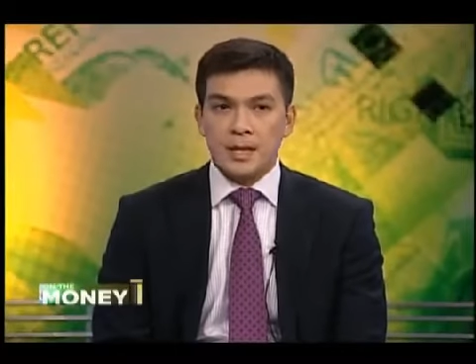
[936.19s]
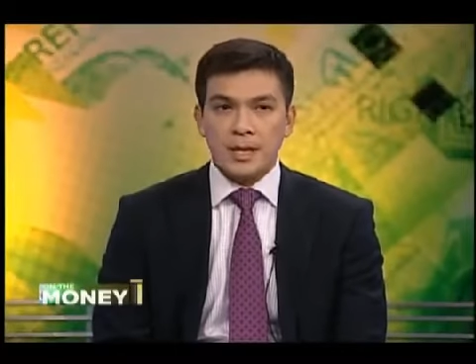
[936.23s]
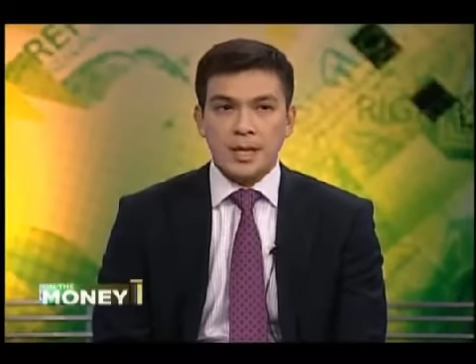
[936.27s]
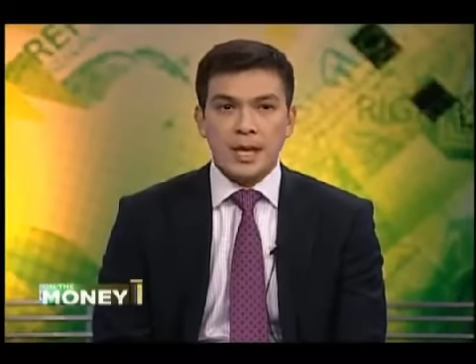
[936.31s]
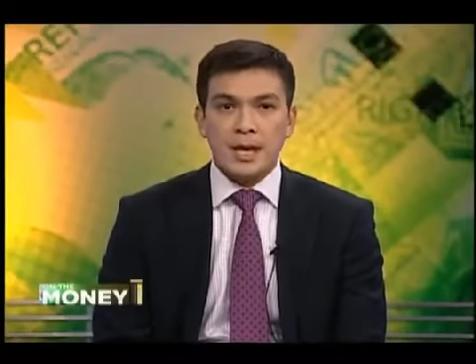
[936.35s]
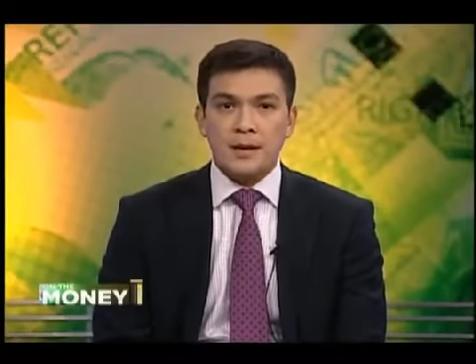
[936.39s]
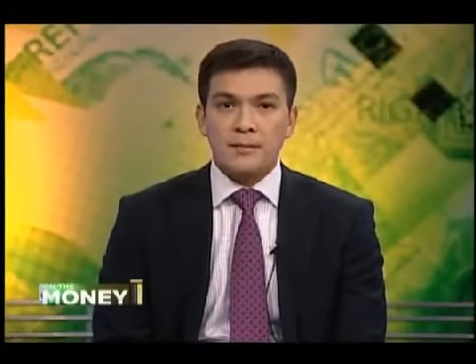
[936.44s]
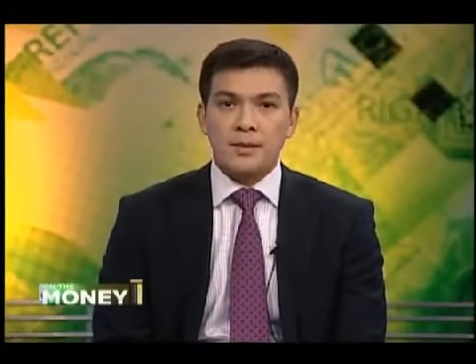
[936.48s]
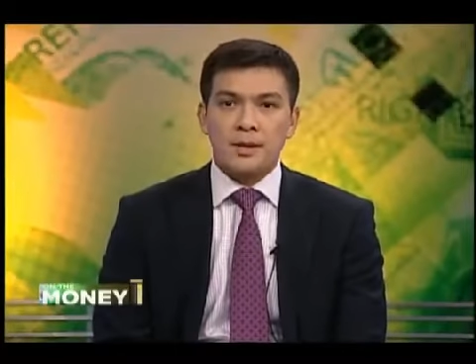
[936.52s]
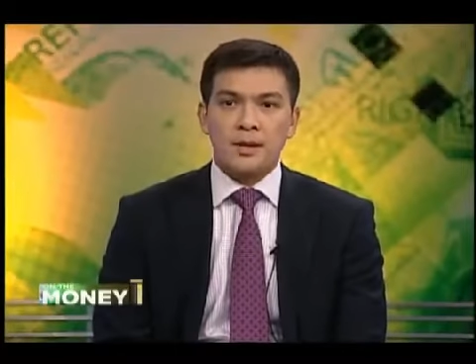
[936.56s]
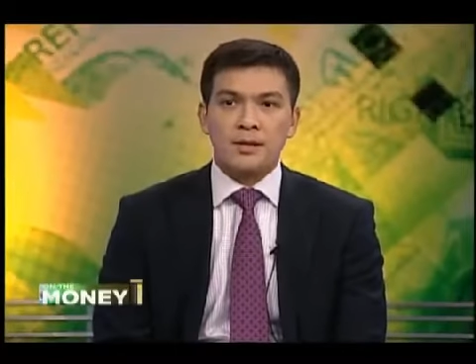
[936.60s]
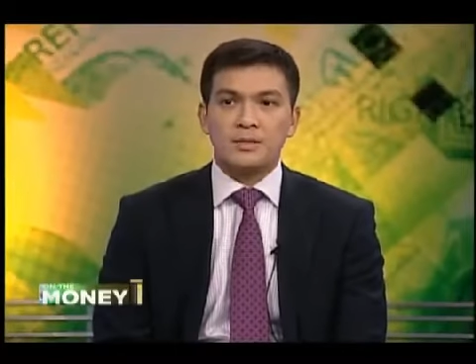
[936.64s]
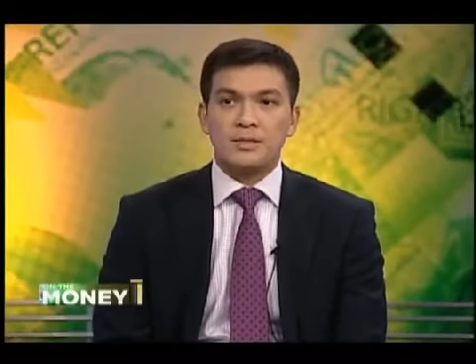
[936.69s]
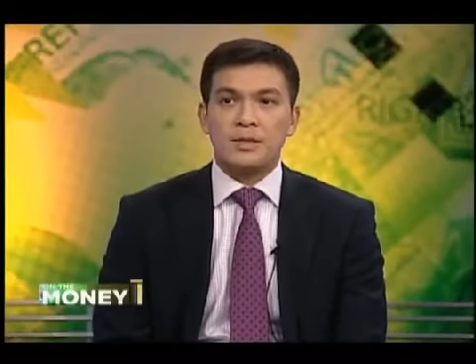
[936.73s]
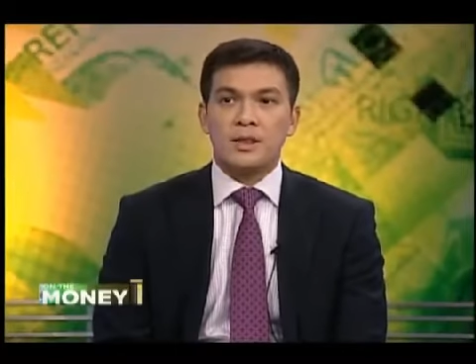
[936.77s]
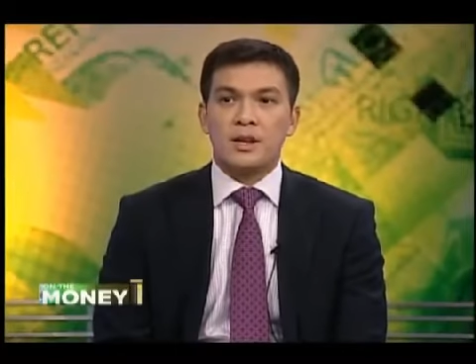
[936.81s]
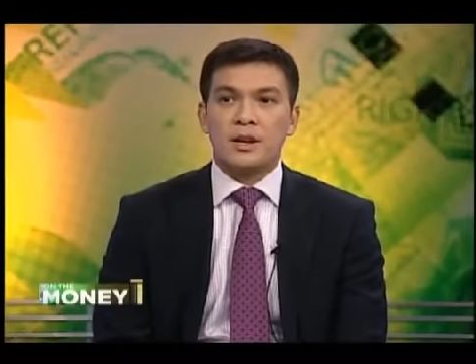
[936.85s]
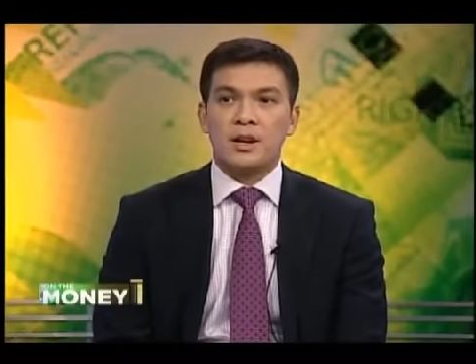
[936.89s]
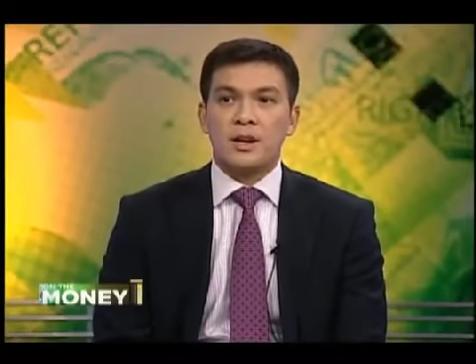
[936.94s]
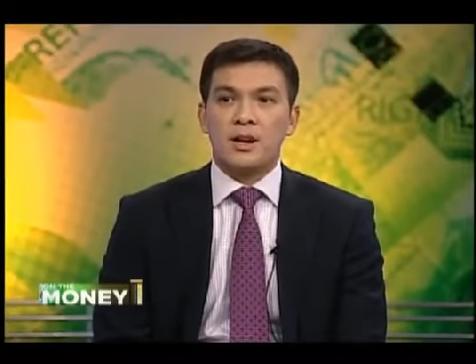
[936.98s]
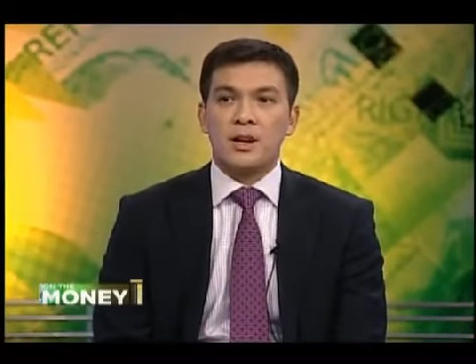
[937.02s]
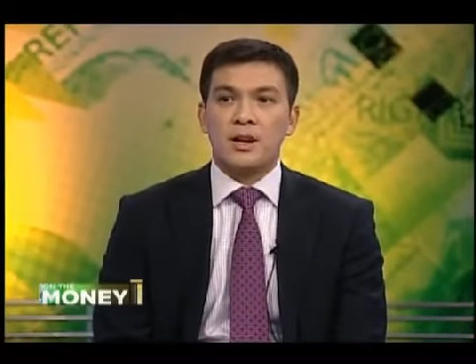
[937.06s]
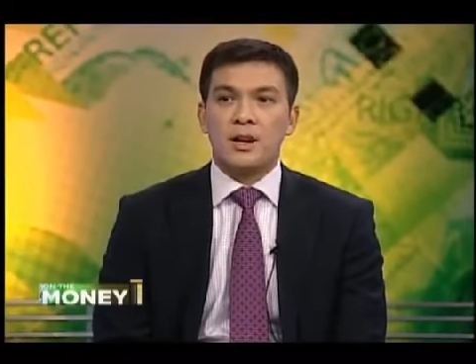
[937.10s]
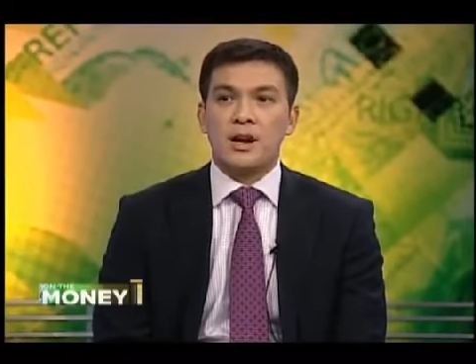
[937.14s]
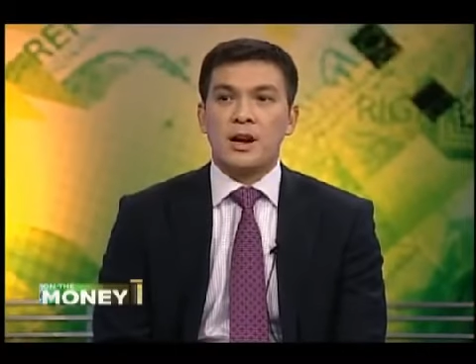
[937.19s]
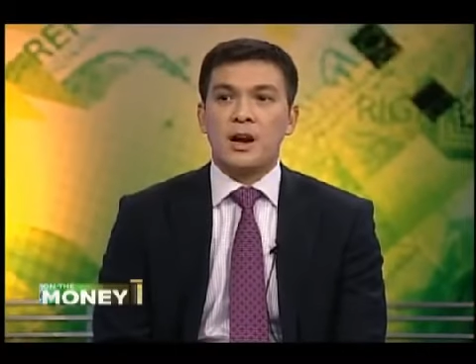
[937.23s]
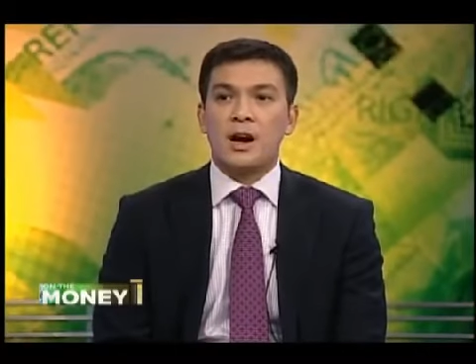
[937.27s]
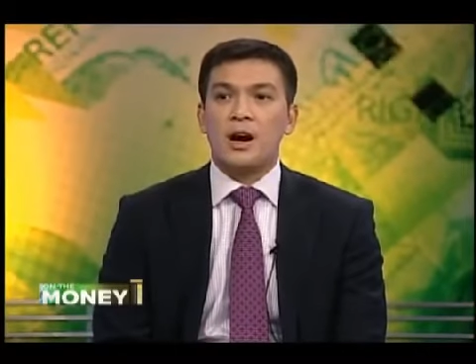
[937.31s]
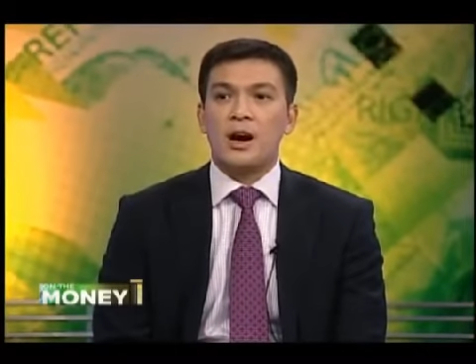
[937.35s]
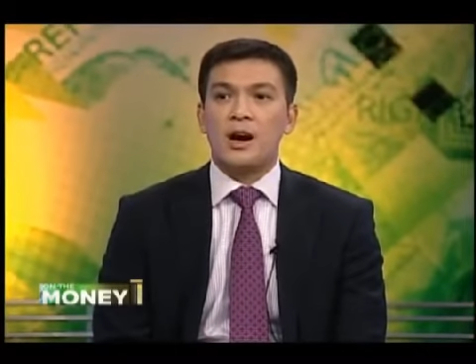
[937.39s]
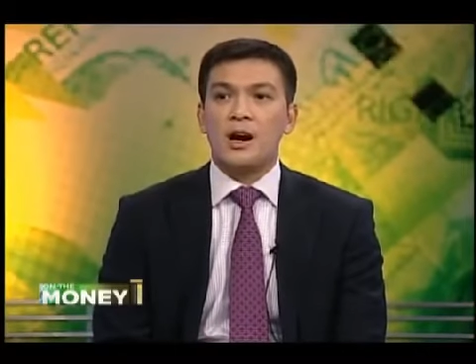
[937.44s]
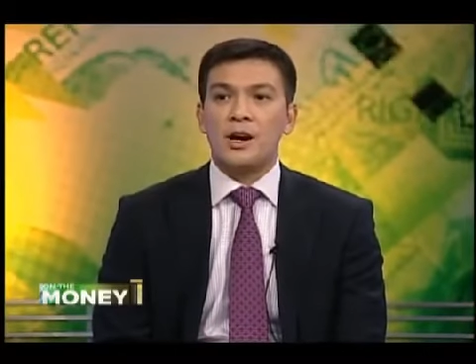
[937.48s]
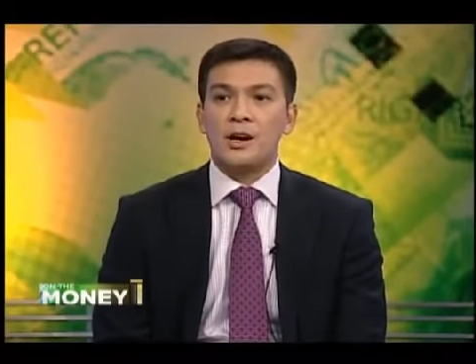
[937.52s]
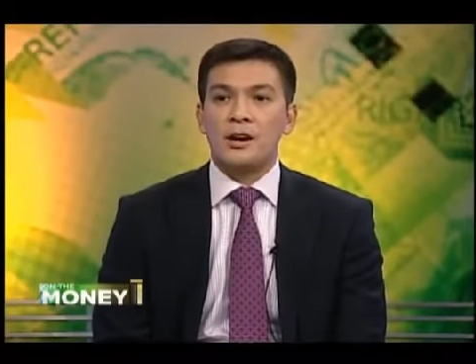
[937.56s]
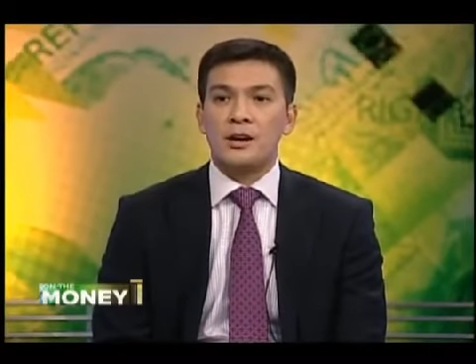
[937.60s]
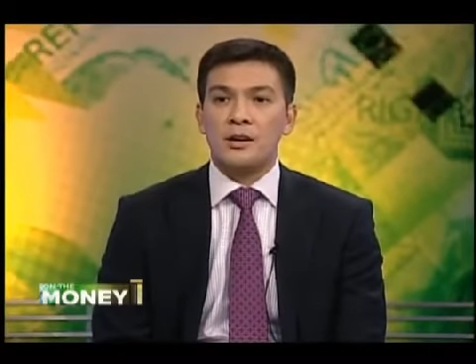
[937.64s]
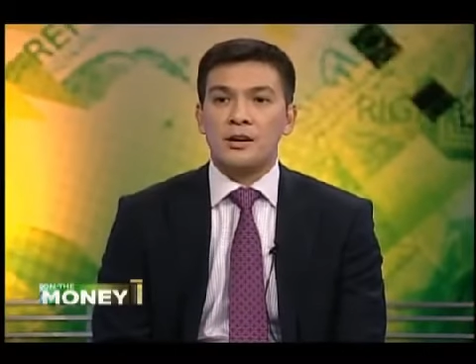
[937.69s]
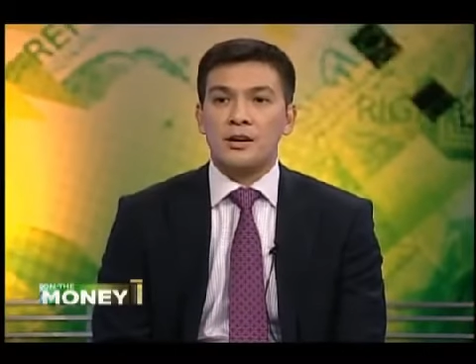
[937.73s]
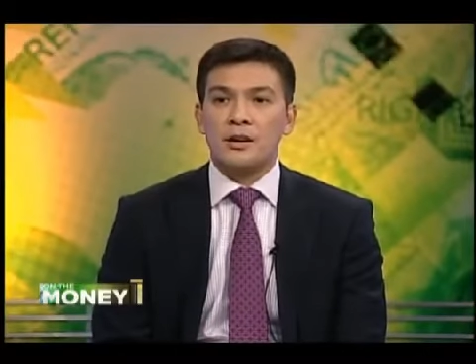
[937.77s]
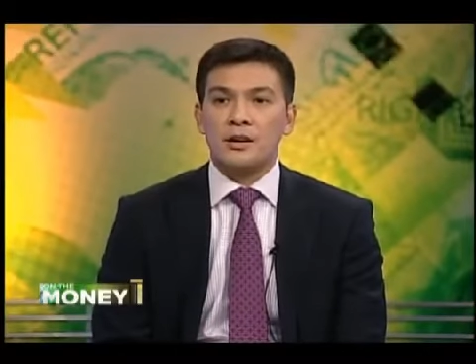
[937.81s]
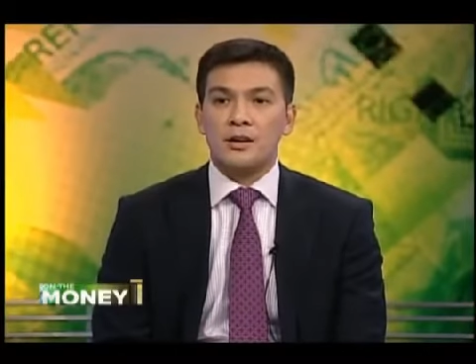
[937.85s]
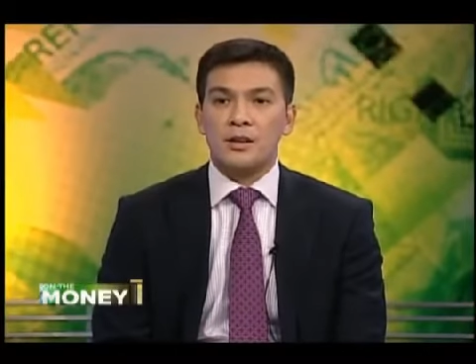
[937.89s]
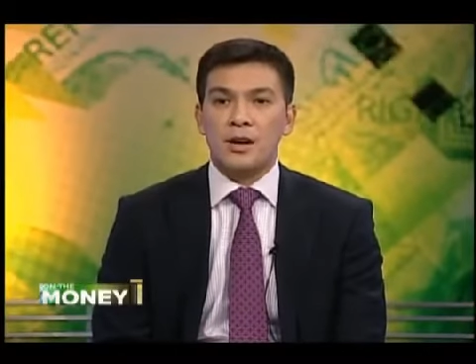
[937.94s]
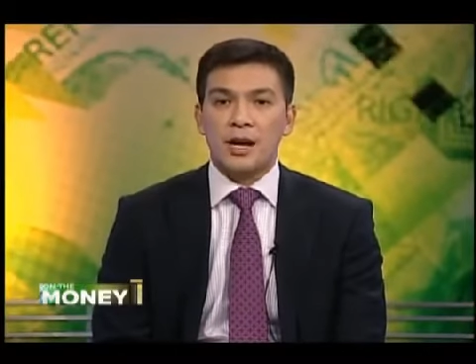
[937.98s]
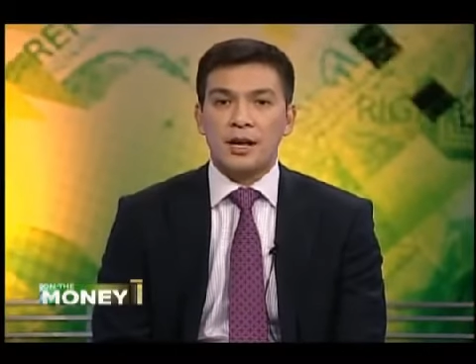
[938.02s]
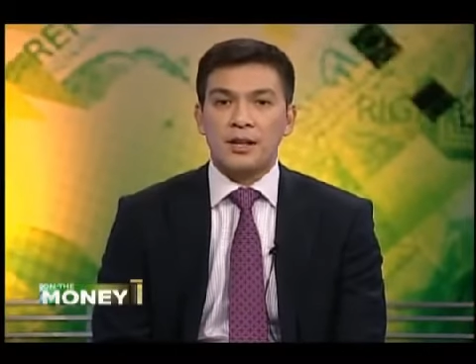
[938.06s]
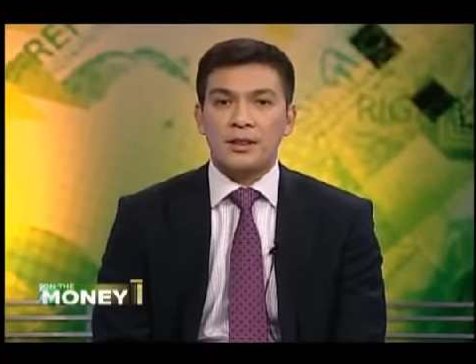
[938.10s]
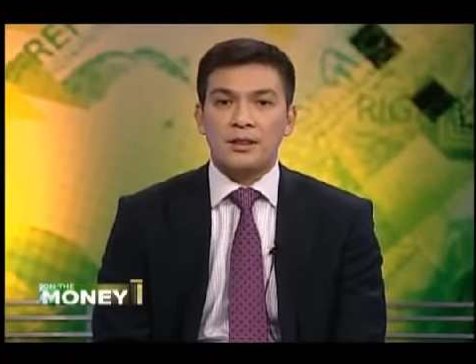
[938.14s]
Yeah, because there
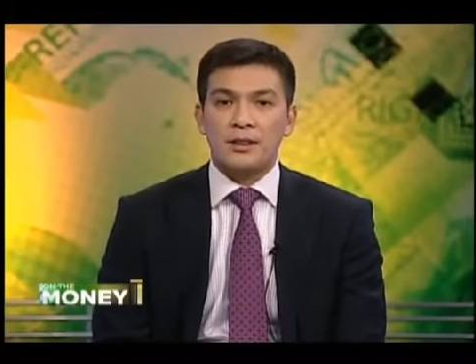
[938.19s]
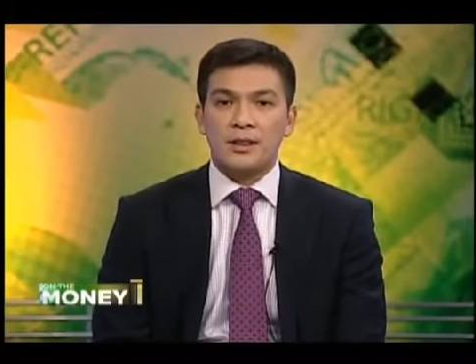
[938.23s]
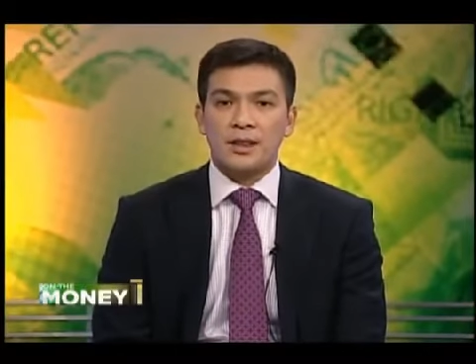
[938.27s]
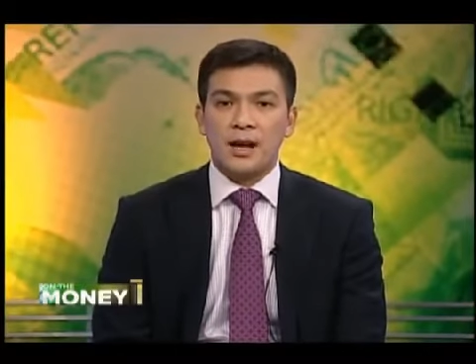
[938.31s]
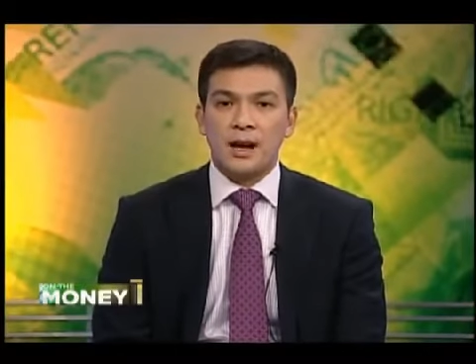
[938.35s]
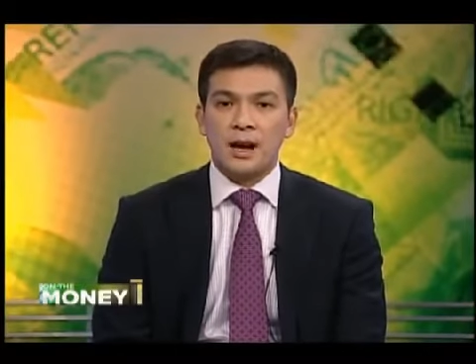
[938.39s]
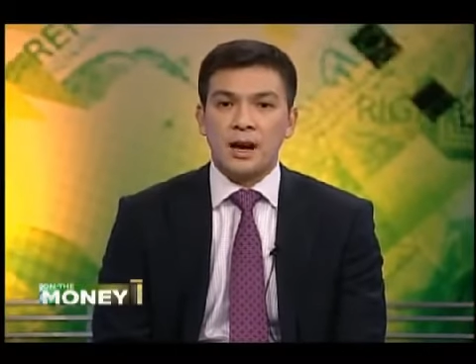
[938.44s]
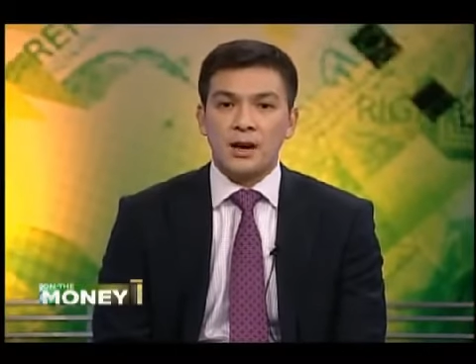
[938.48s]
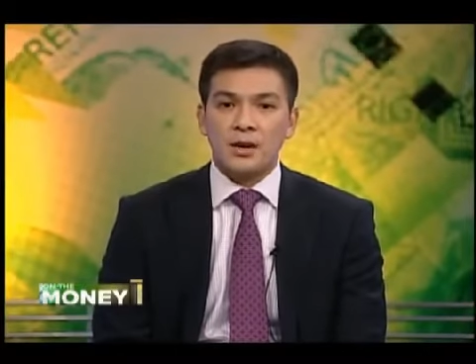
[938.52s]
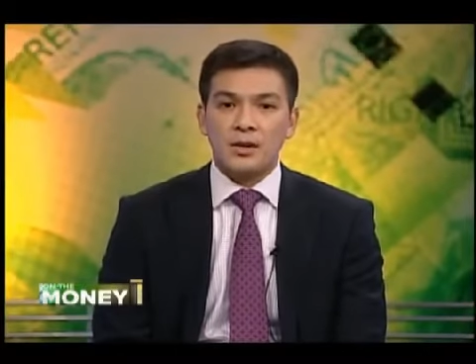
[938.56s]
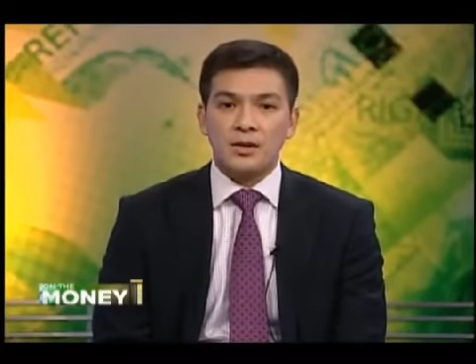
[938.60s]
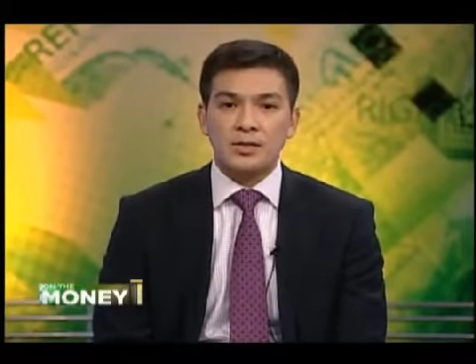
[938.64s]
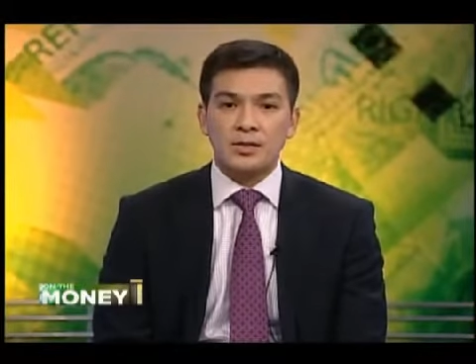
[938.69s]
are right now